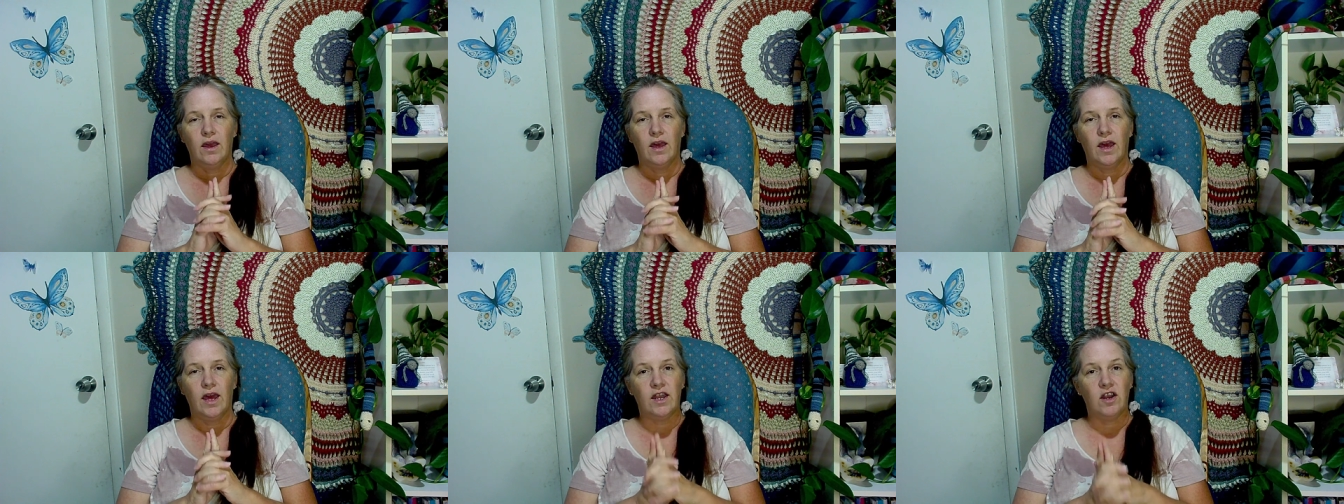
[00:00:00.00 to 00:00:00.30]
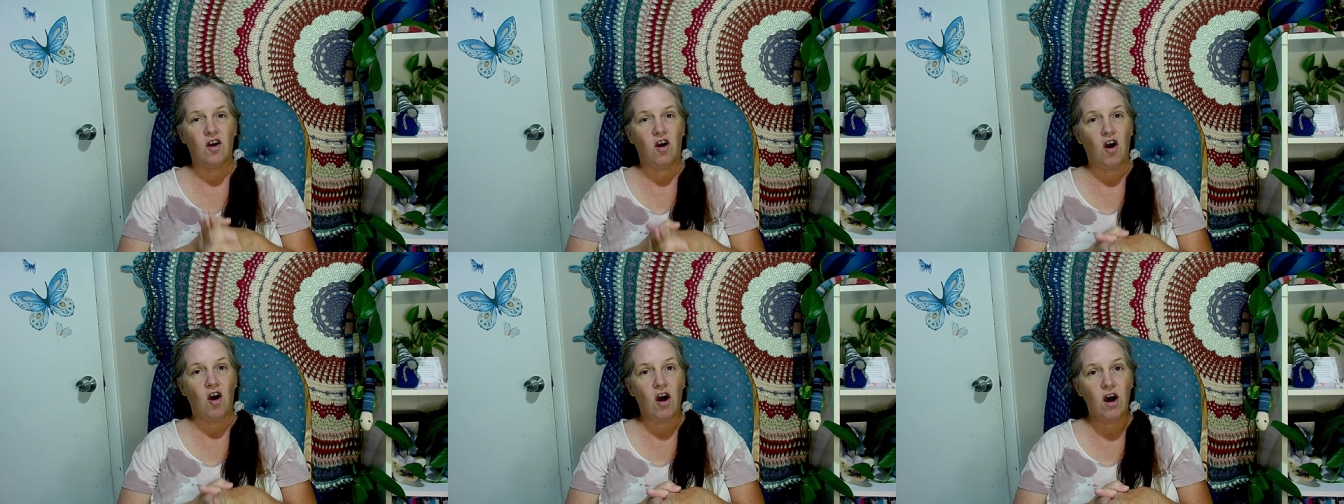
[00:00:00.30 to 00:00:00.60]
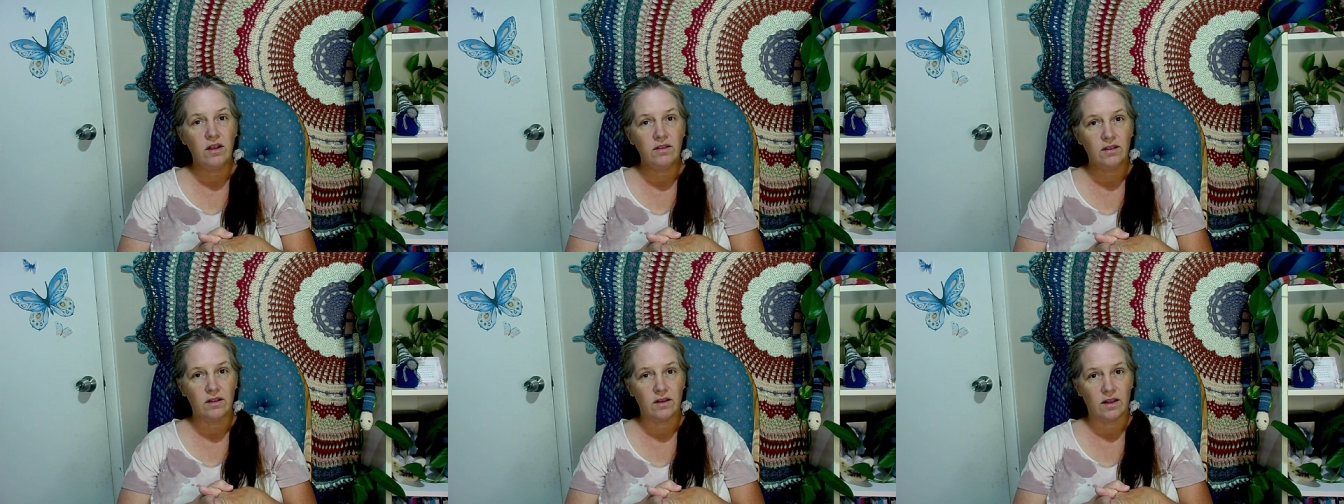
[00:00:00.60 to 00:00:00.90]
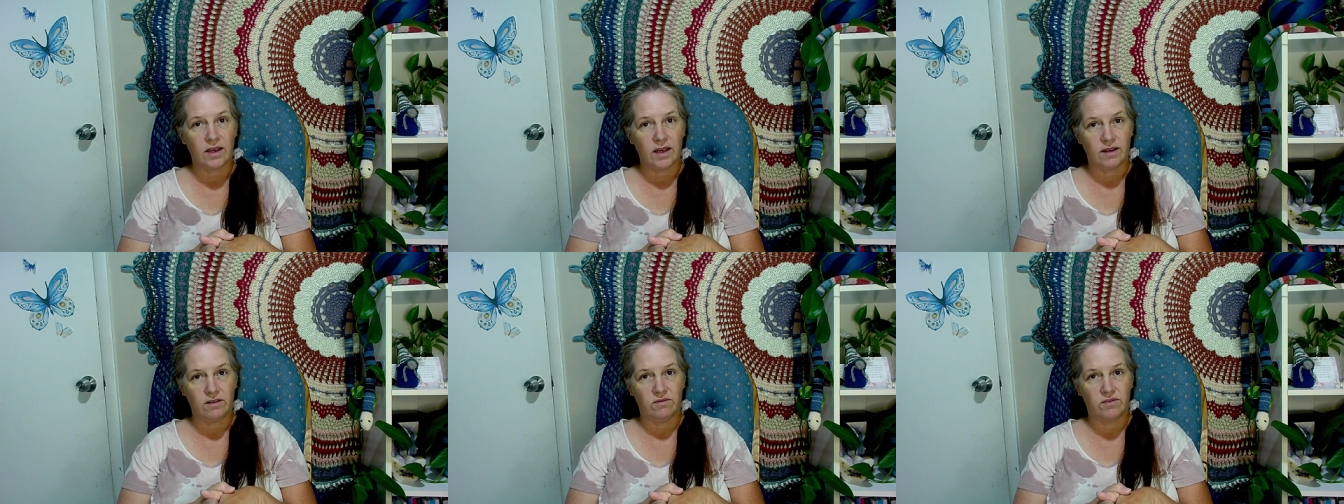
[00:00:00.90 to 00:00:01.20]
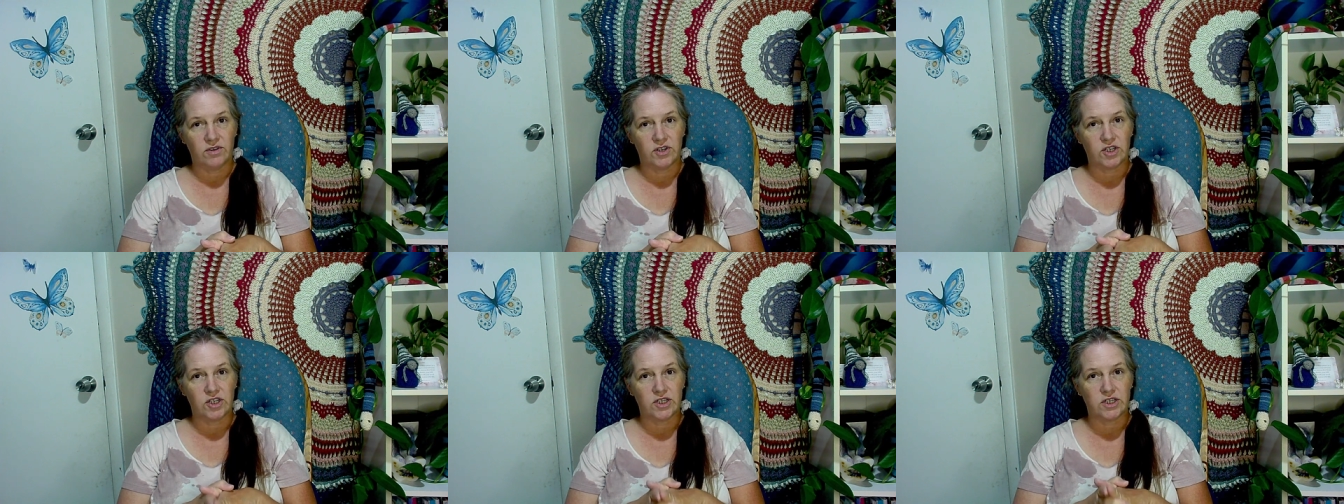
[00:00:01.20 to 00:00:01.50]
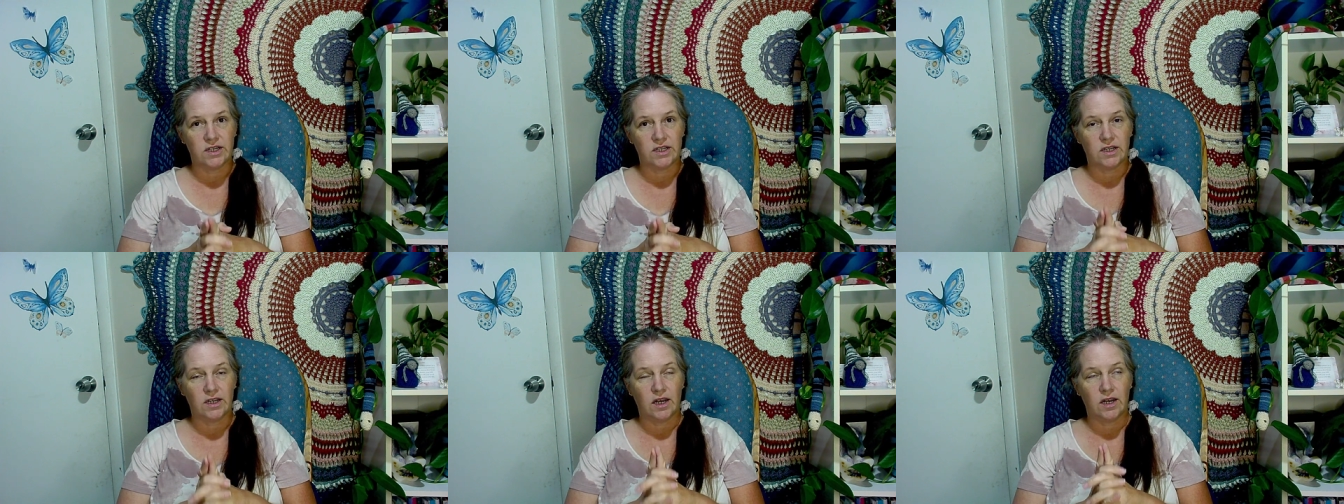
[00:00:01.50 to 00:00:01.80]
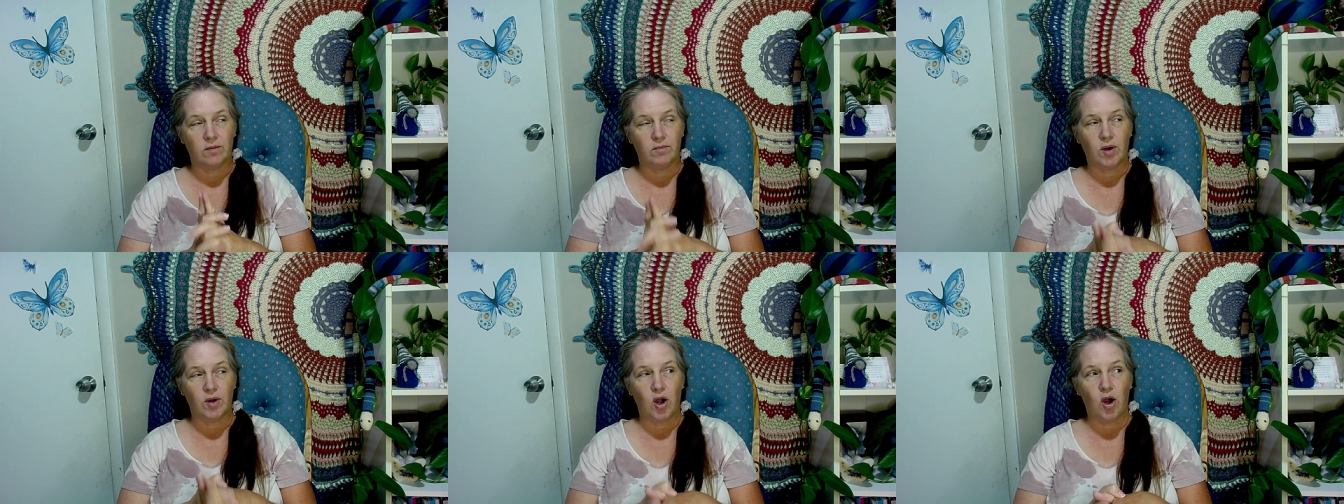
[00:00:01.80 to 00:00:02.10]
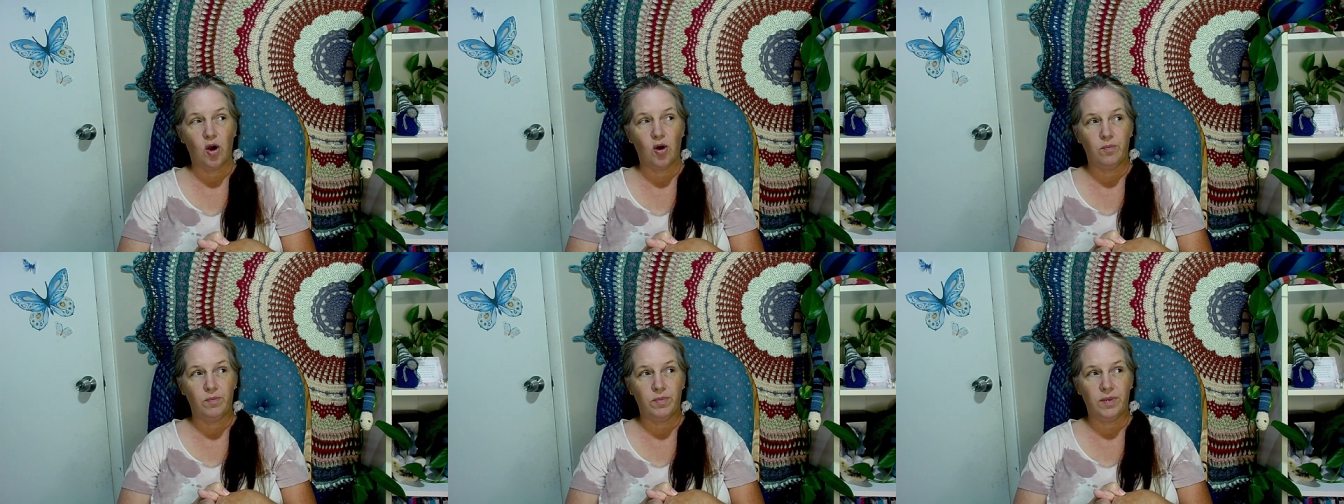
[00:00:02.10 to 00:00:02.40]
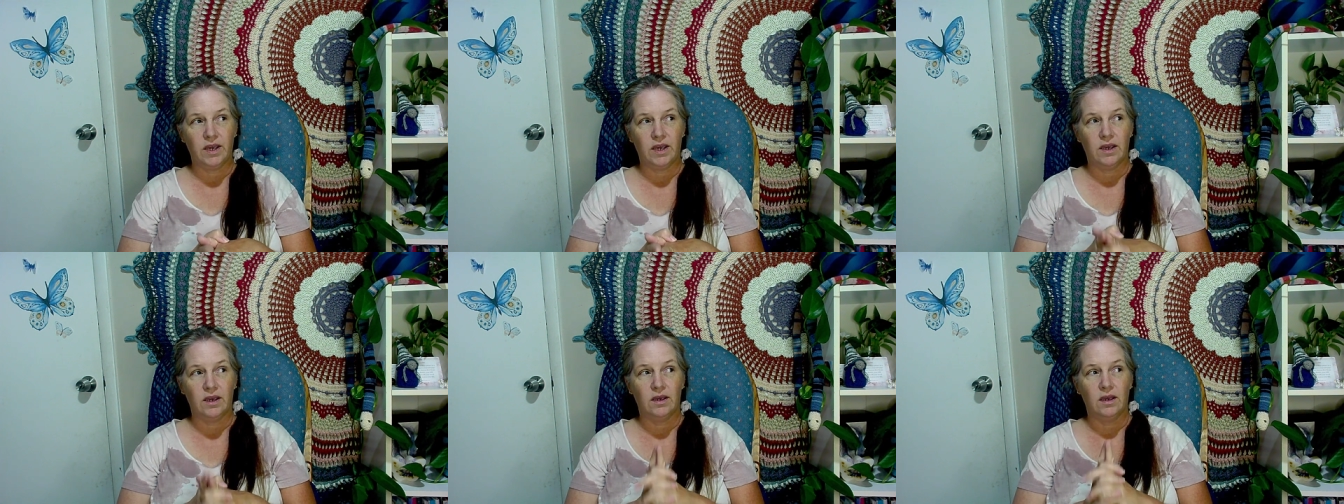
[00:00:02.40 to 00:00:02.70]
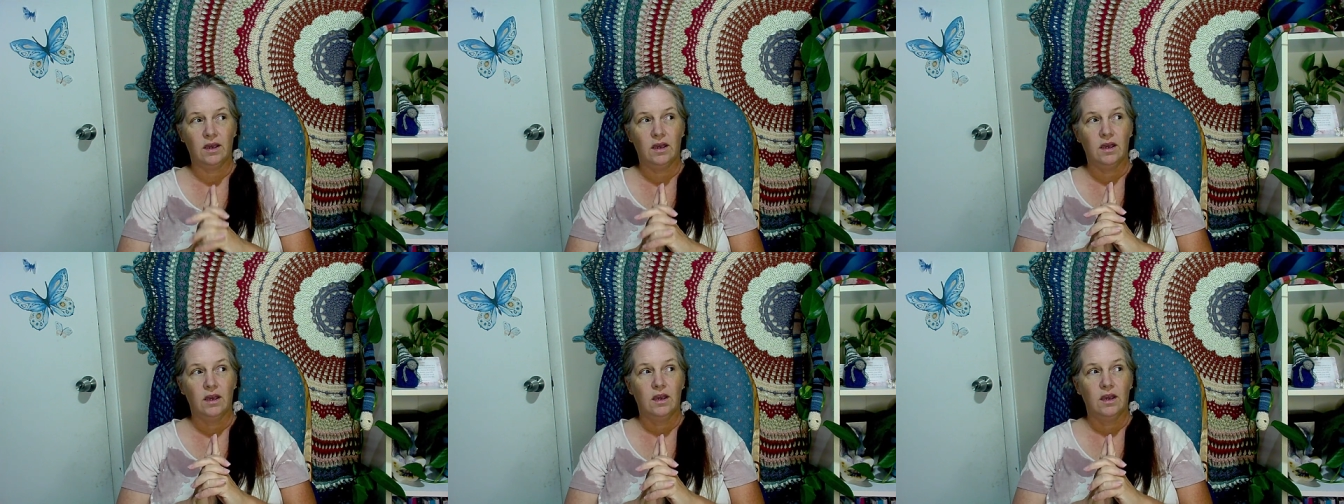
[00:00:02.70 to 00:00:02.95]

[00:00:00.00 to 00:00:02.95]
an online version, and I'm hoping